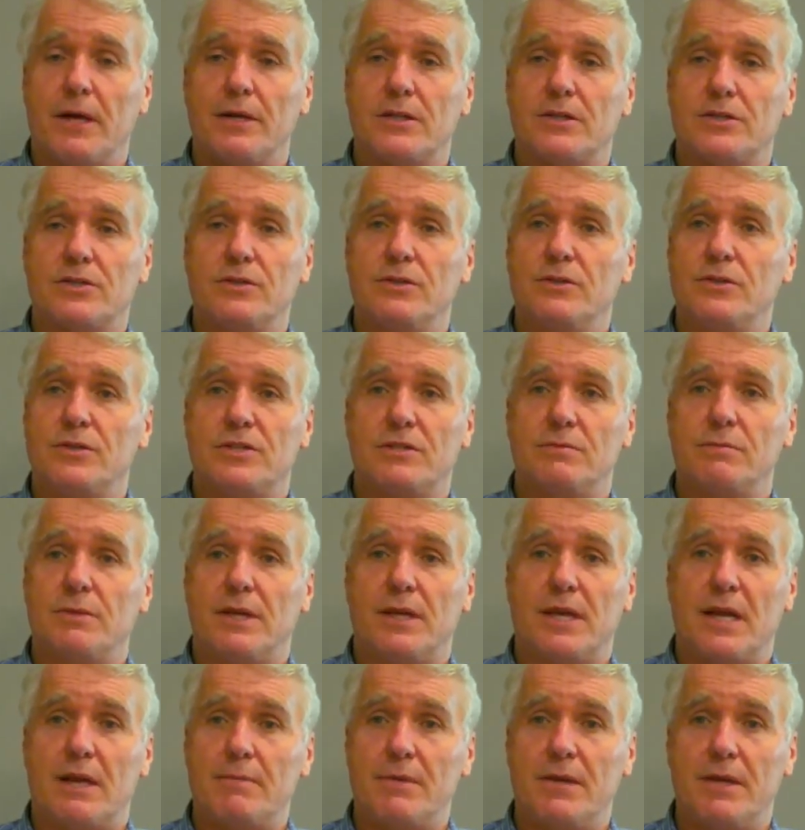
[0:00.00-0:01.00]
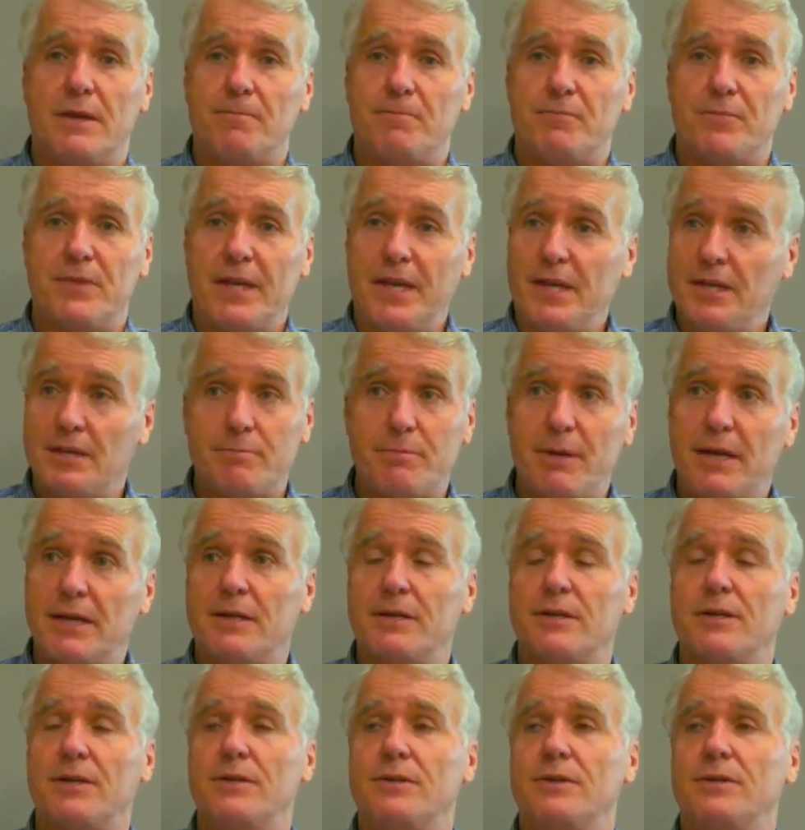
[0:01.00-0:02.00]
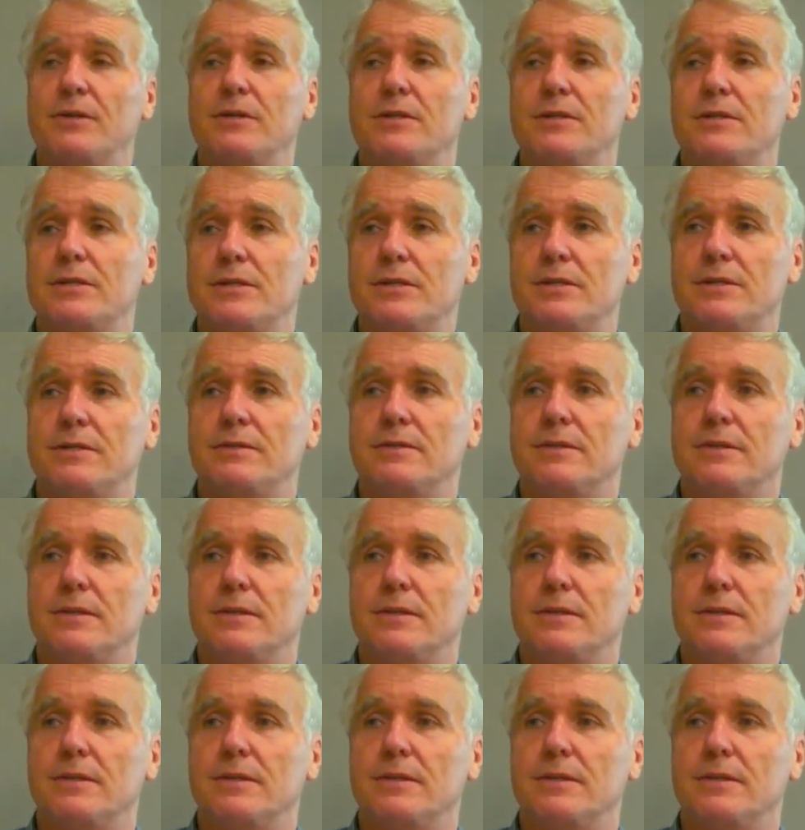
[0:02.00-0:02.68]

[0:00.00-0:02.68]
students are becoming independent learners.